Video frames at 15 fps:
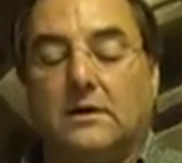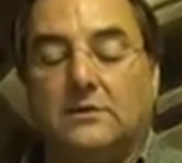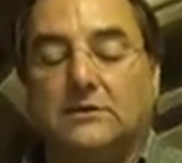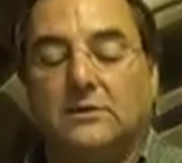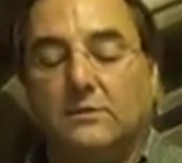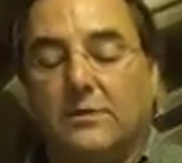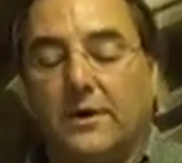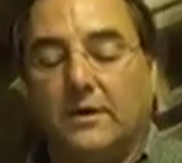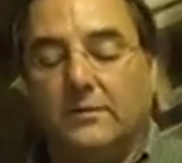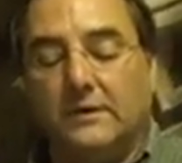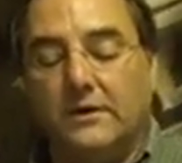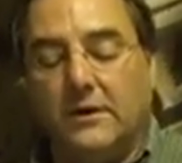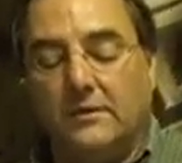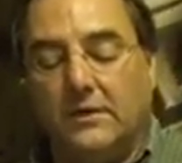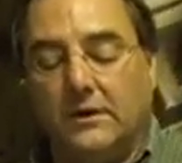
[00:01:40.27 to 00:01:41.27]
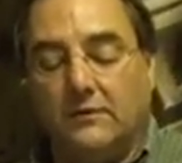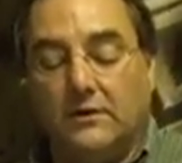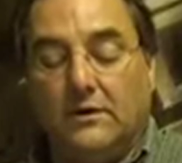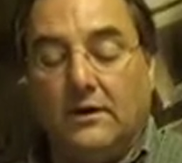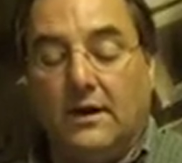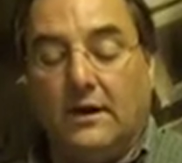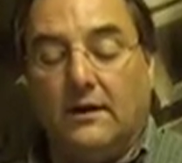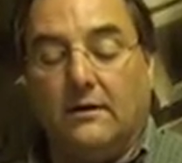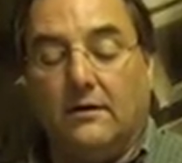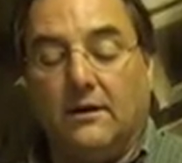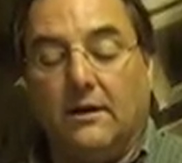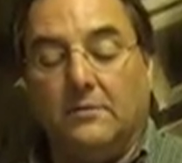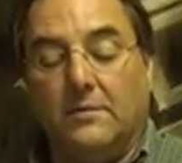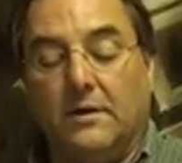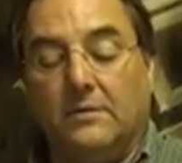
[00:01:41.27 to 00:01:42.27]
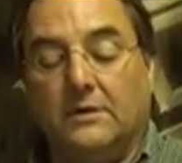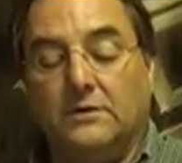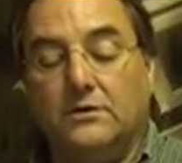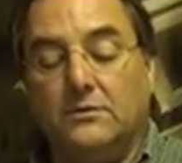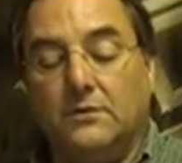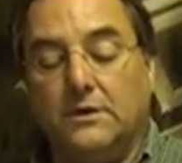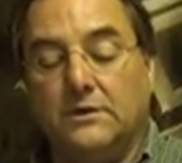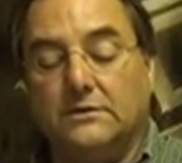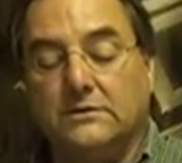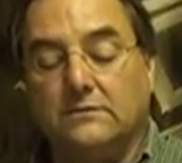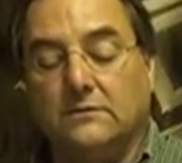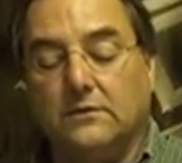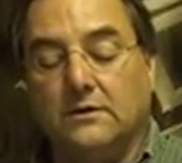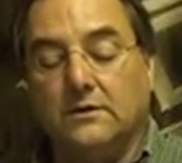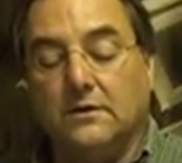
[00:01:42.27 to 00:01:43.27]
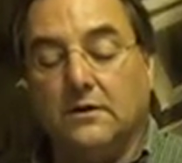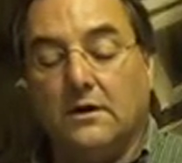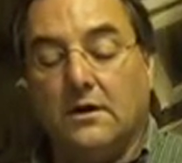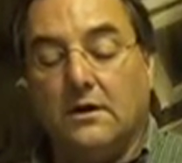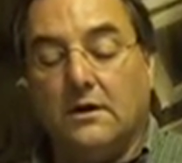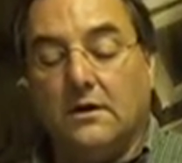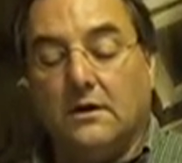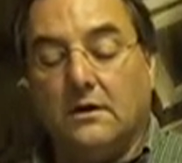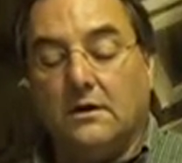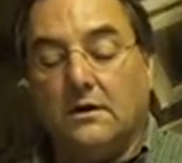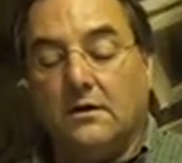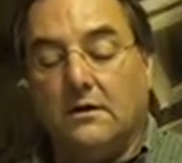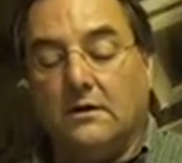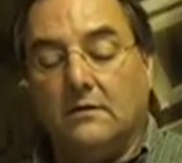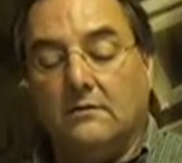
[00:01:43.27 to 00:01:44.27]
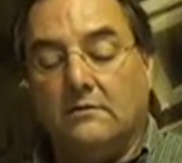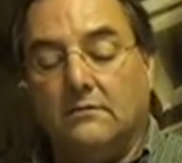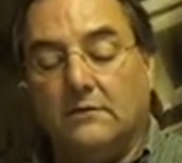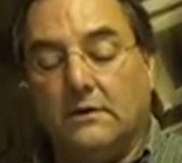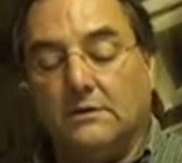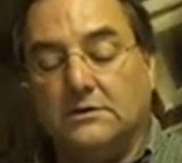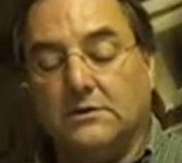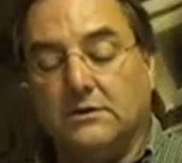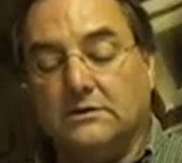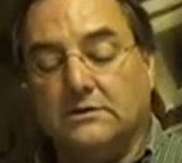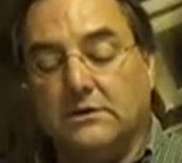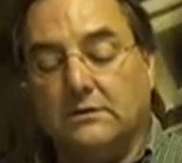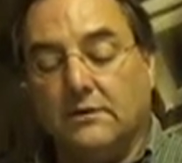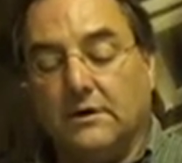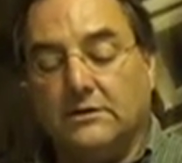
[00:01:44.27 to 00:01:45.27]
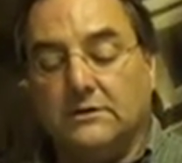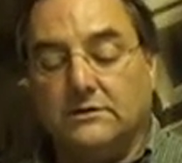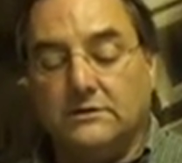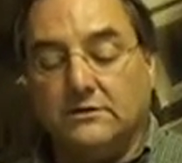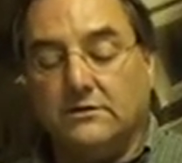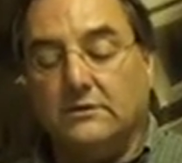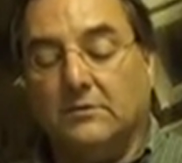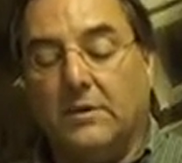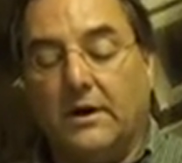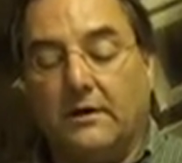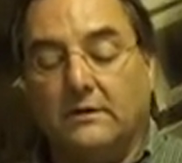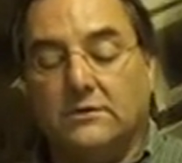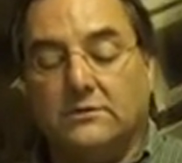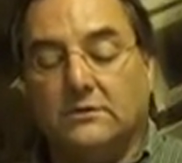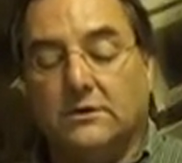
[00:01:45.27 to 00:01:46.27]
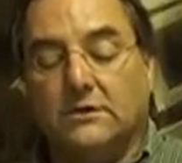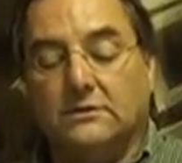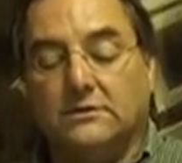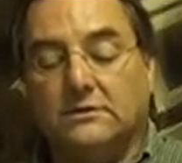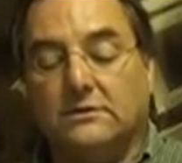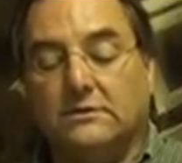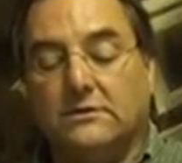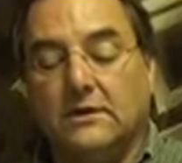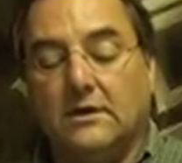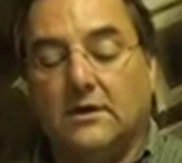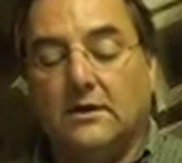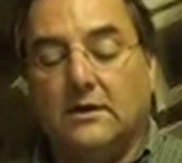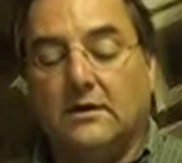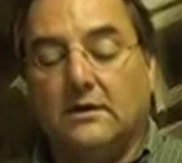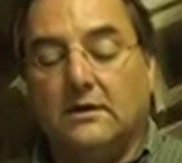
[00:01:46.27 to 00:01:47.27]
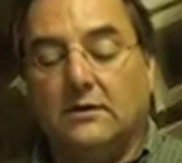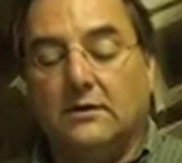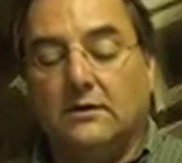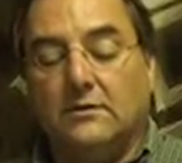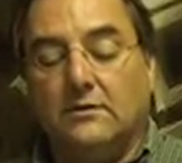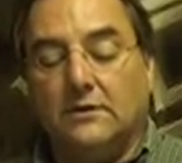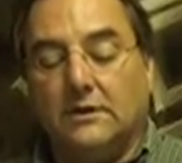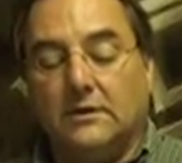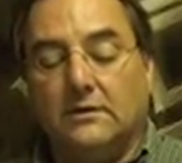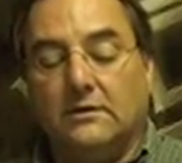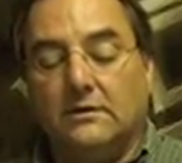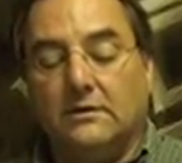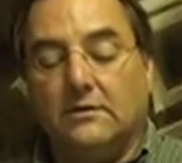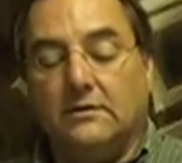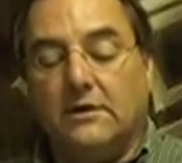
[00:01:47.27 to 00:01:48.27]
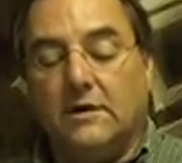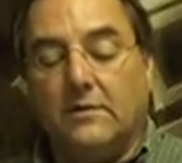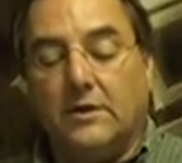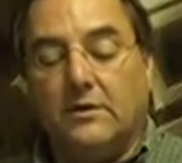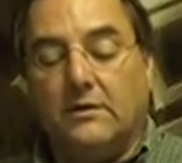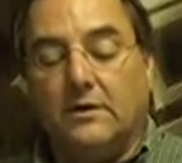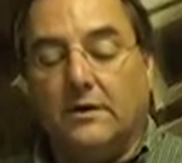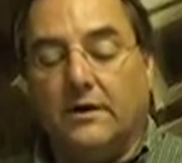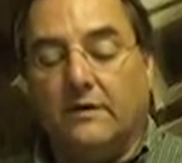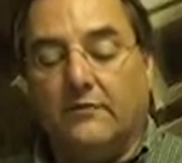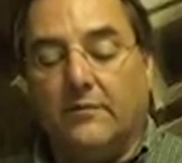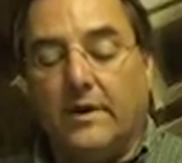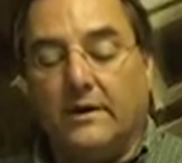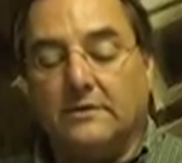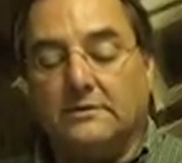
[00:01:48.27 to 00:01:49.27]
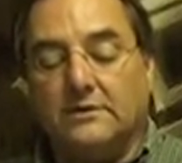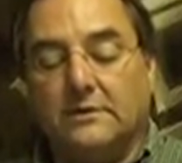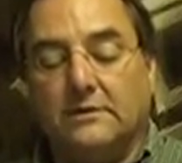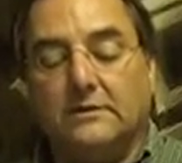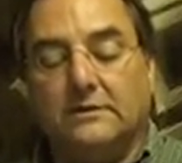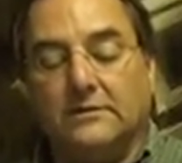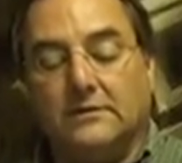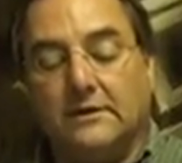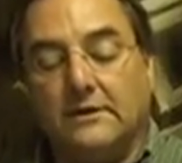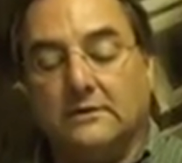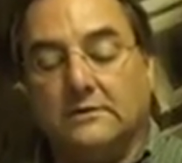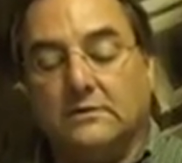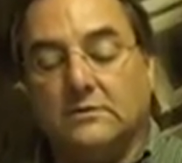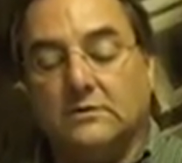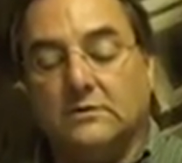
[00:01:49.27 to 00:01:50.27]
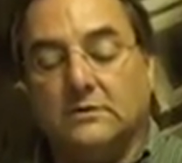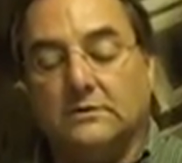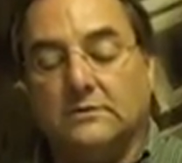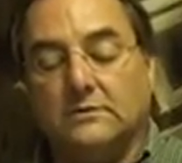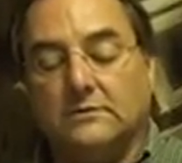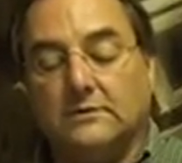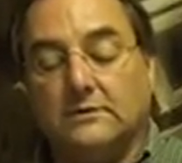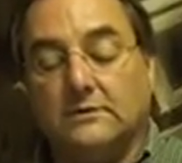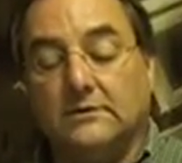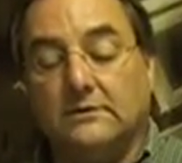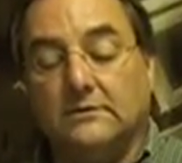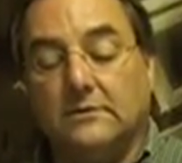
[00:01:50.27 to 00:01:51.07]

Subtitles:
so probably, I mean, if you could add it all up, maybe 2 weeks of work. There was considerations on the power switch, and you don't want it coming on and off bouncing like some switches will do.